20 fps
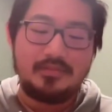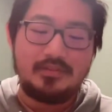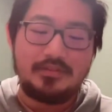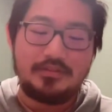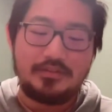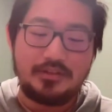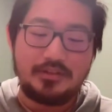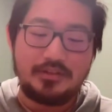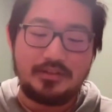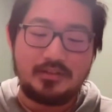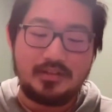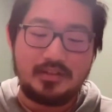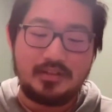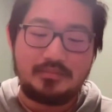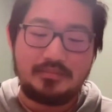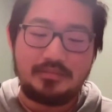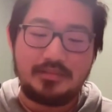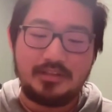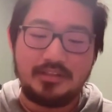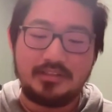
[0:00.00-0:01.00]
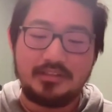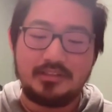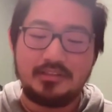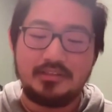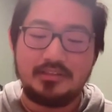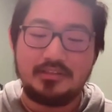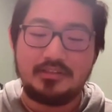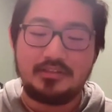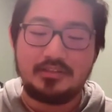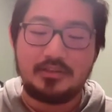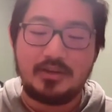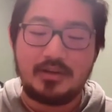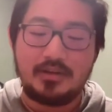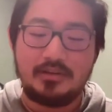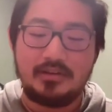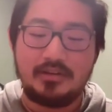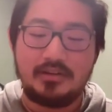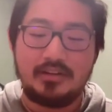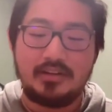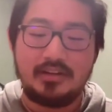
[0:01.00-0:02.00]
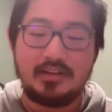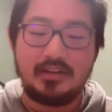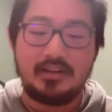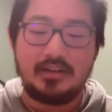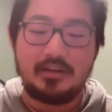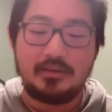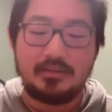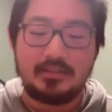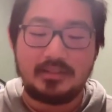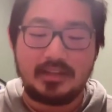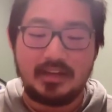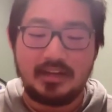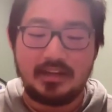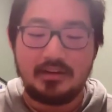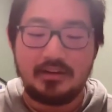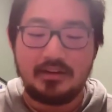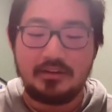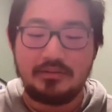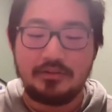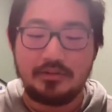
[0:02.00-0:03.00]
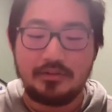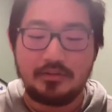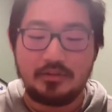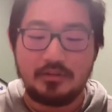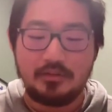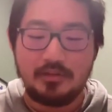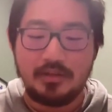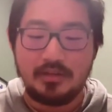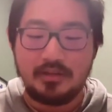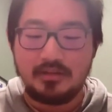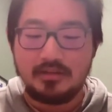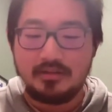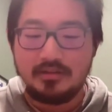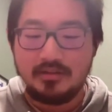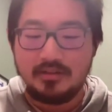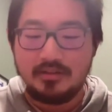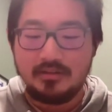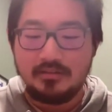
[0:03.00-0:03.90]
different like places around LA, and I went to Canada for a little bit,